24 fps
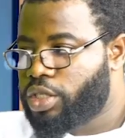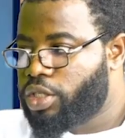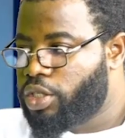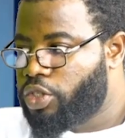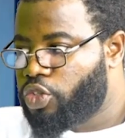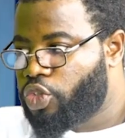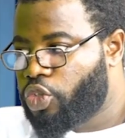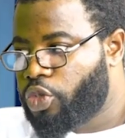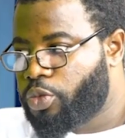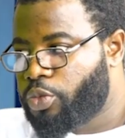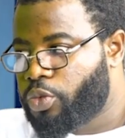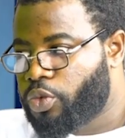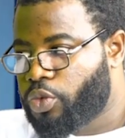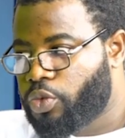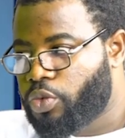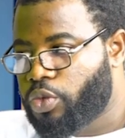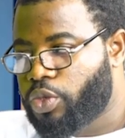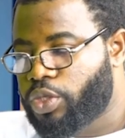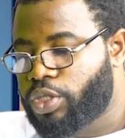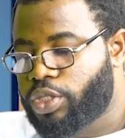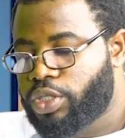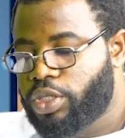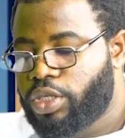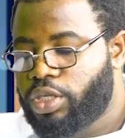addendum to
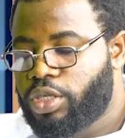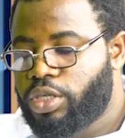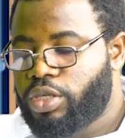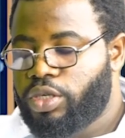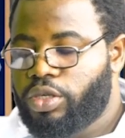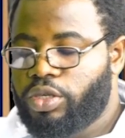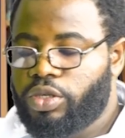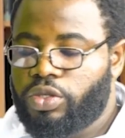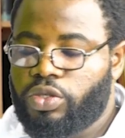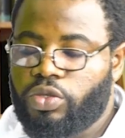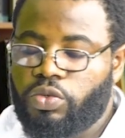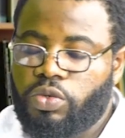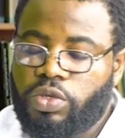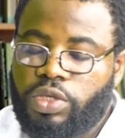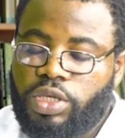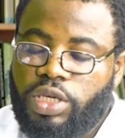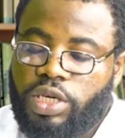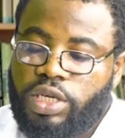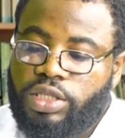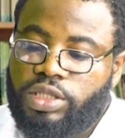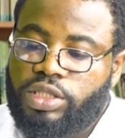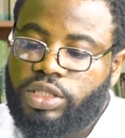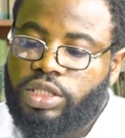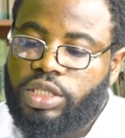what he
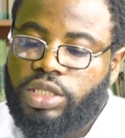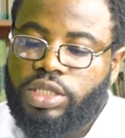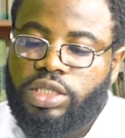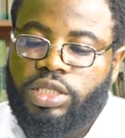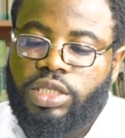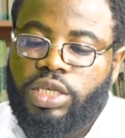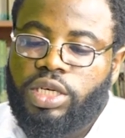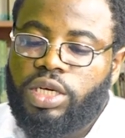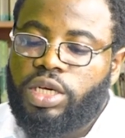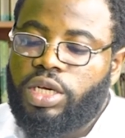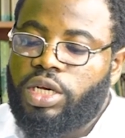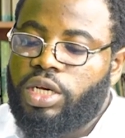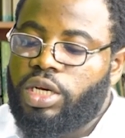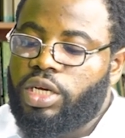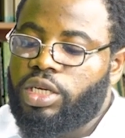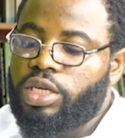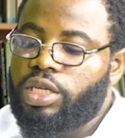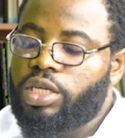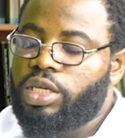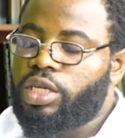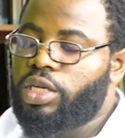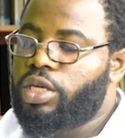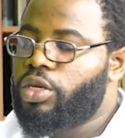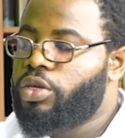has said, I
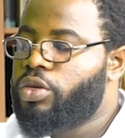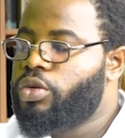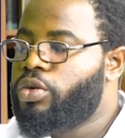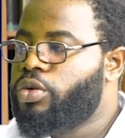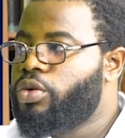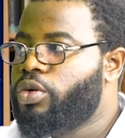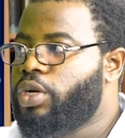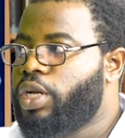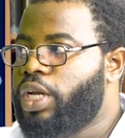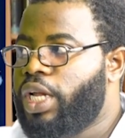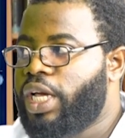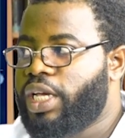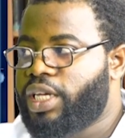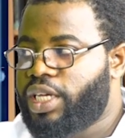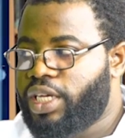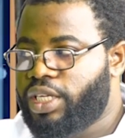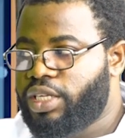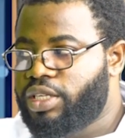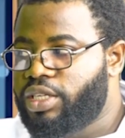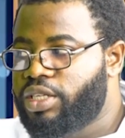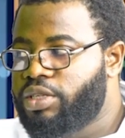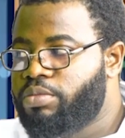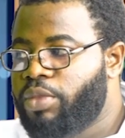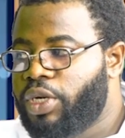think, you know, like
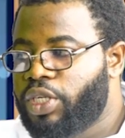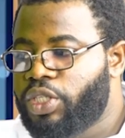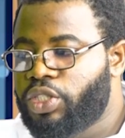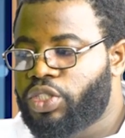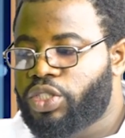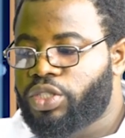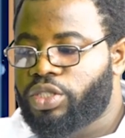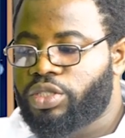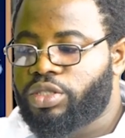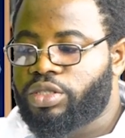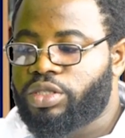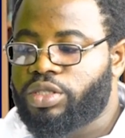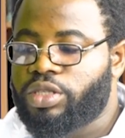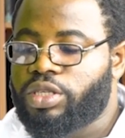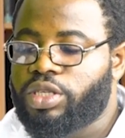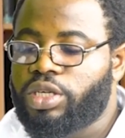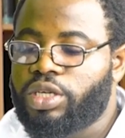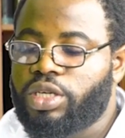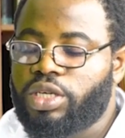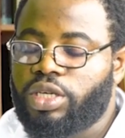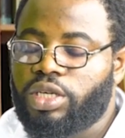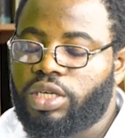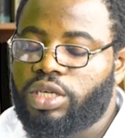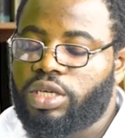he did mention,
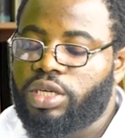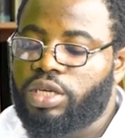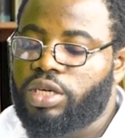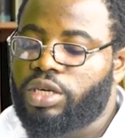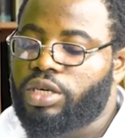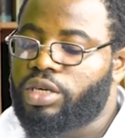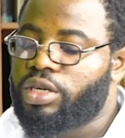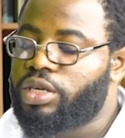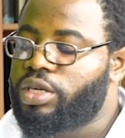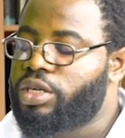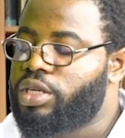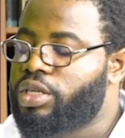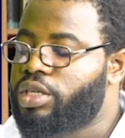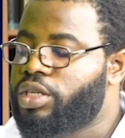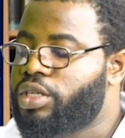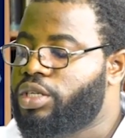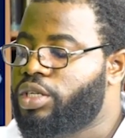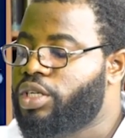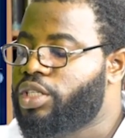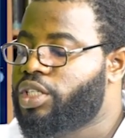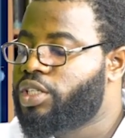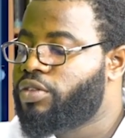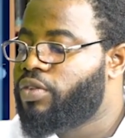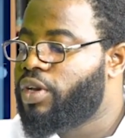the
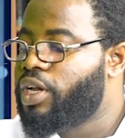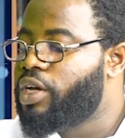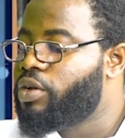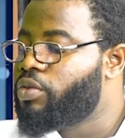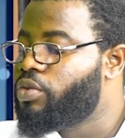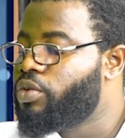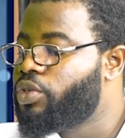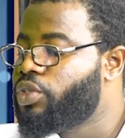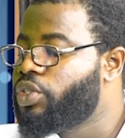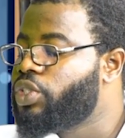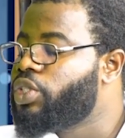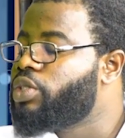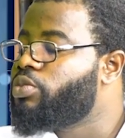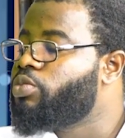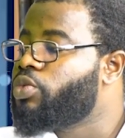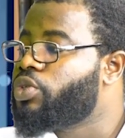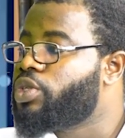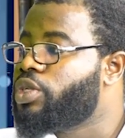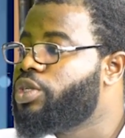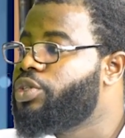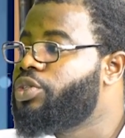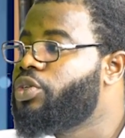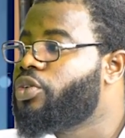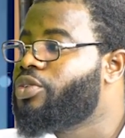native language is
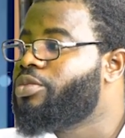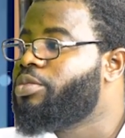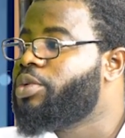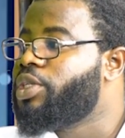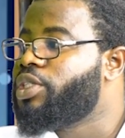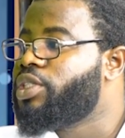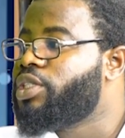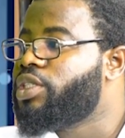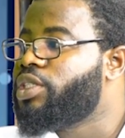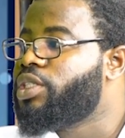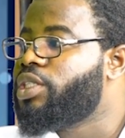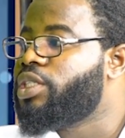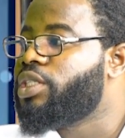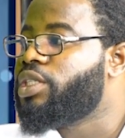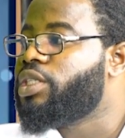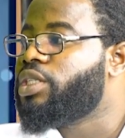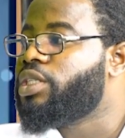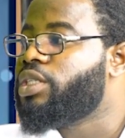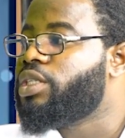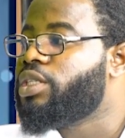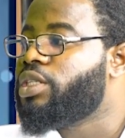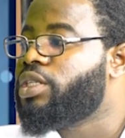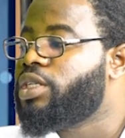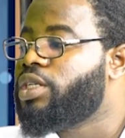mostly documented
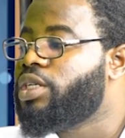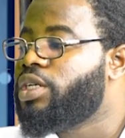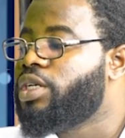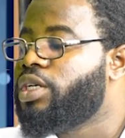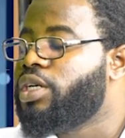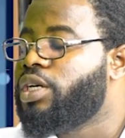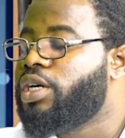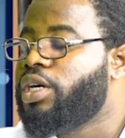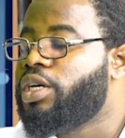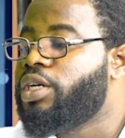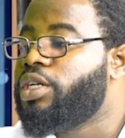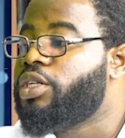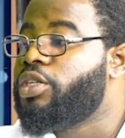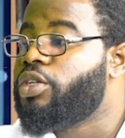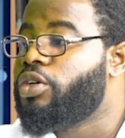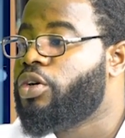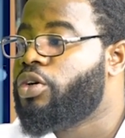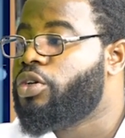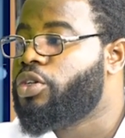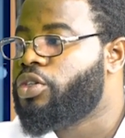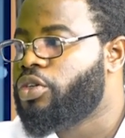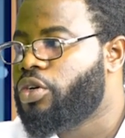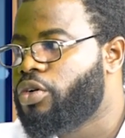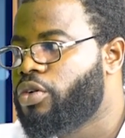
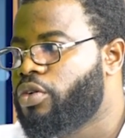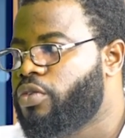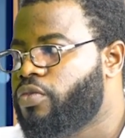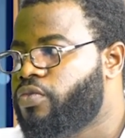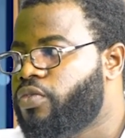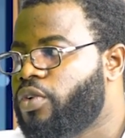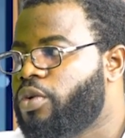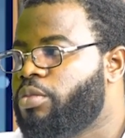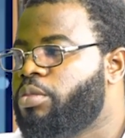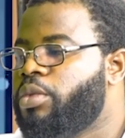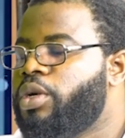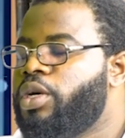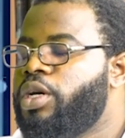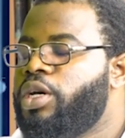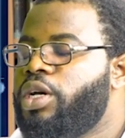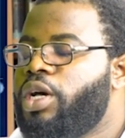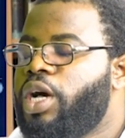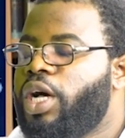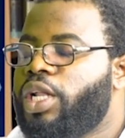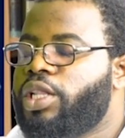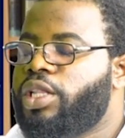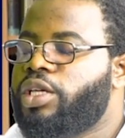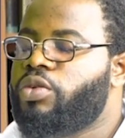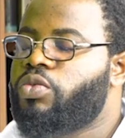on the oral form.
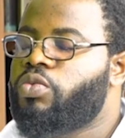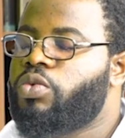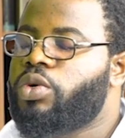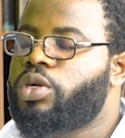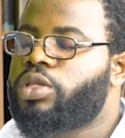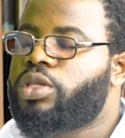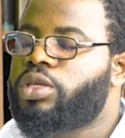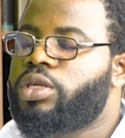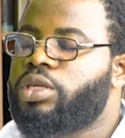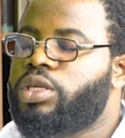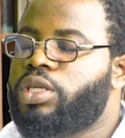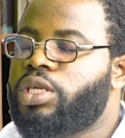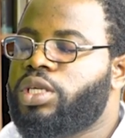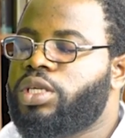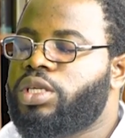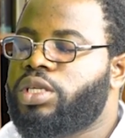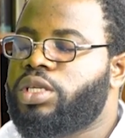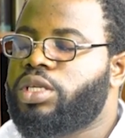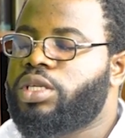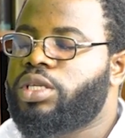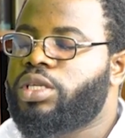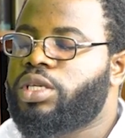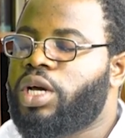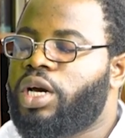I think what
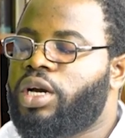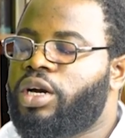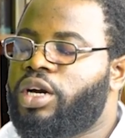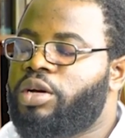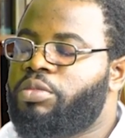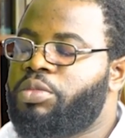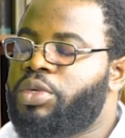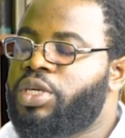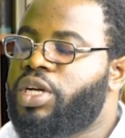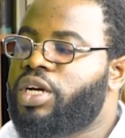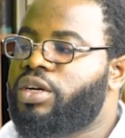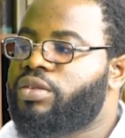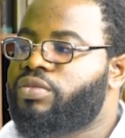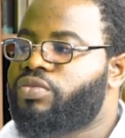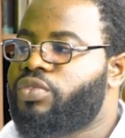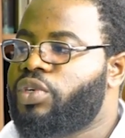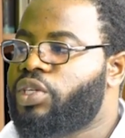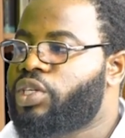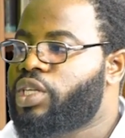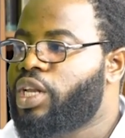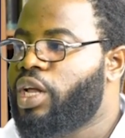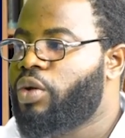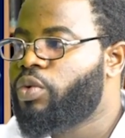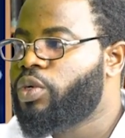the Arabic and
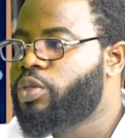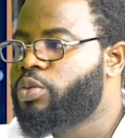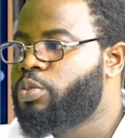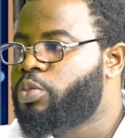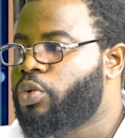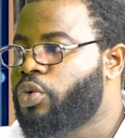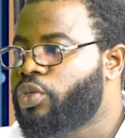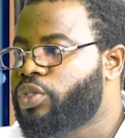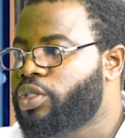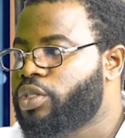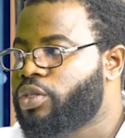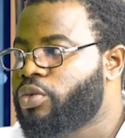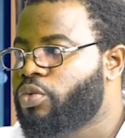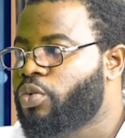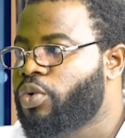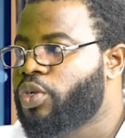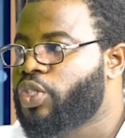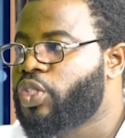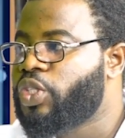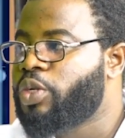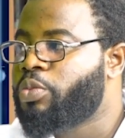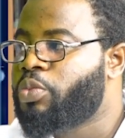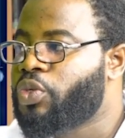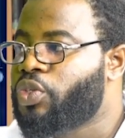French language brought in
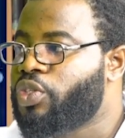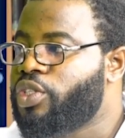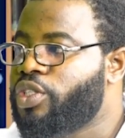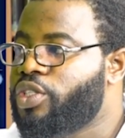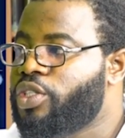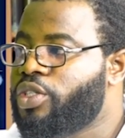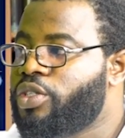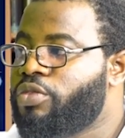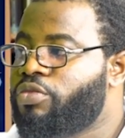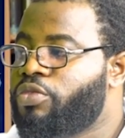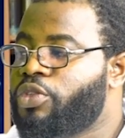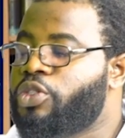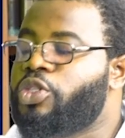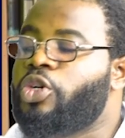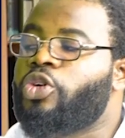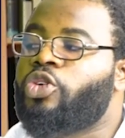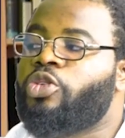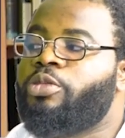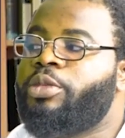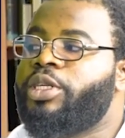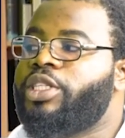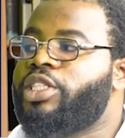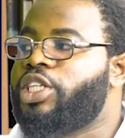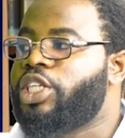was the opportunity for
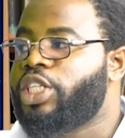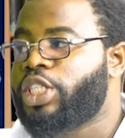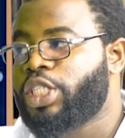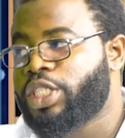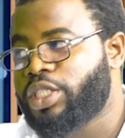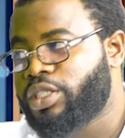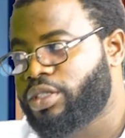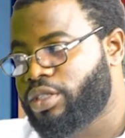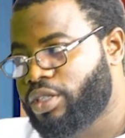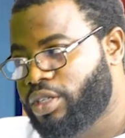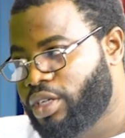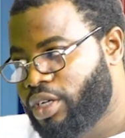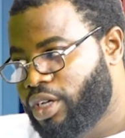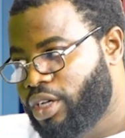documentation.